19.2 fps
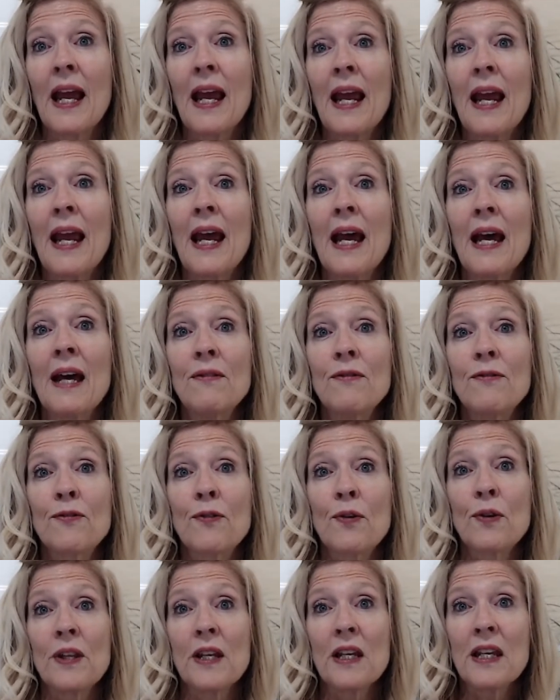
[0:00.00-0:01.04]
And
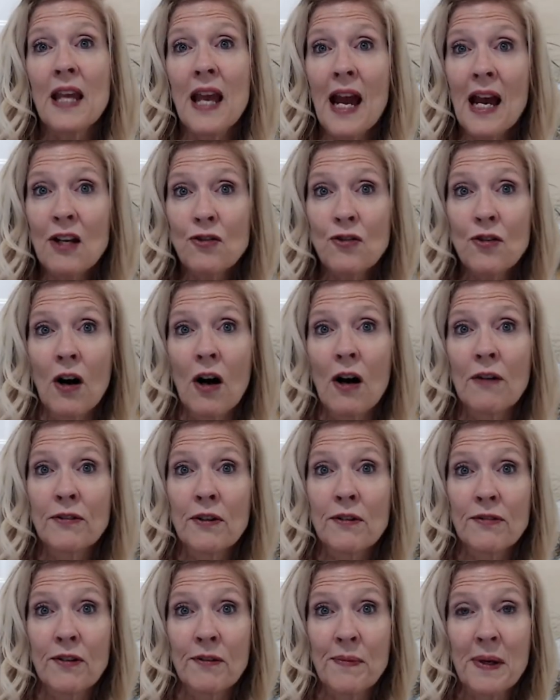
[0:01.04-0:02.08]
for the cash
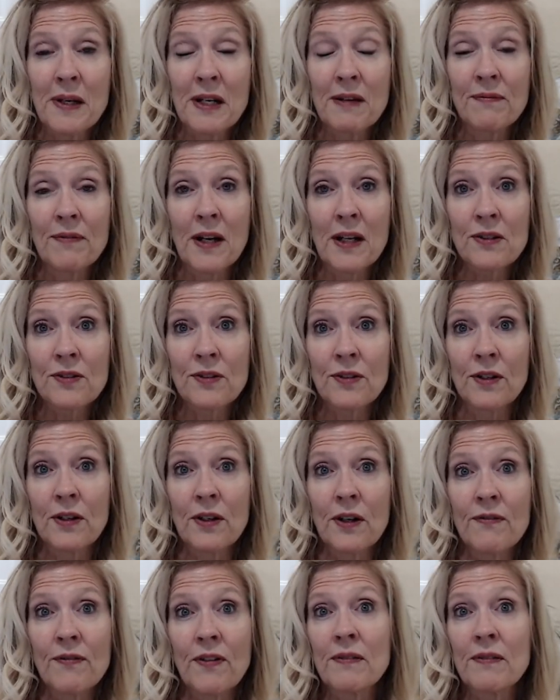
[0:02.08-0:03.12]
offer from an investor, if